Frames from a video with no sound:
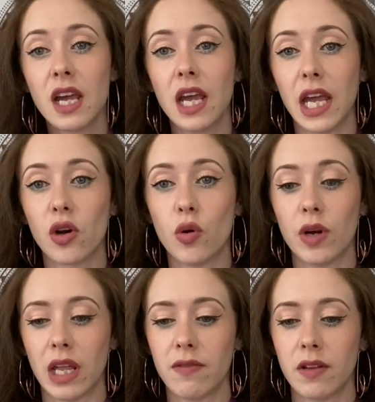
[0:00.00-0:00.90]
It could
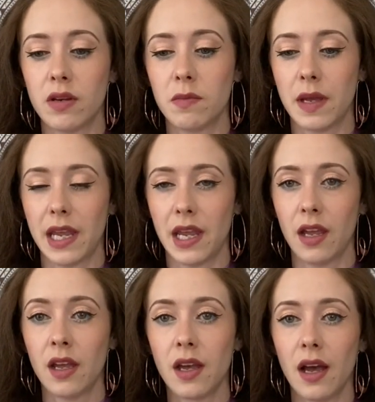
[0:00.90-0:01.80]
even
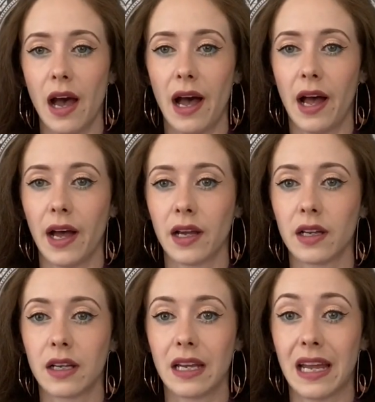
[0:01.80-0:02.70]
be
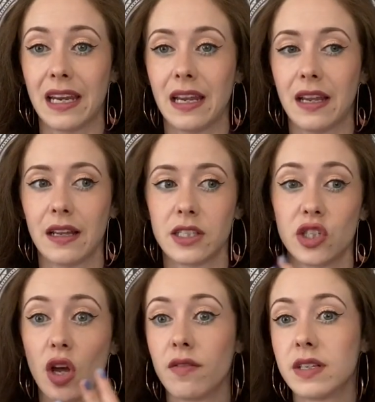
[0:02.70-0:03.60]
getting
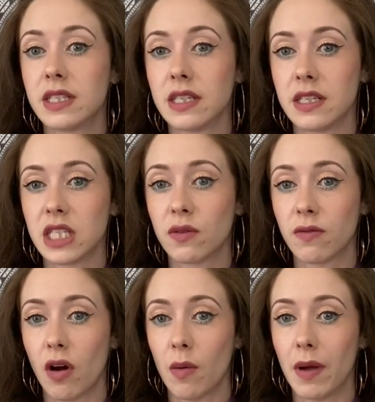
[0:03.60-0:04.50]
services
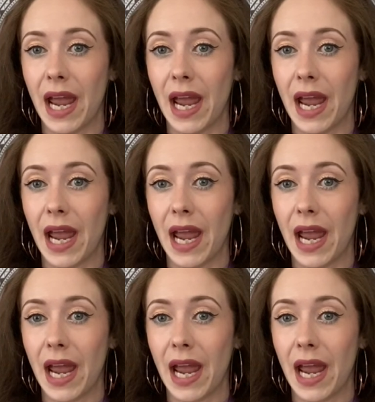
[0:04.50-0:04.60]
from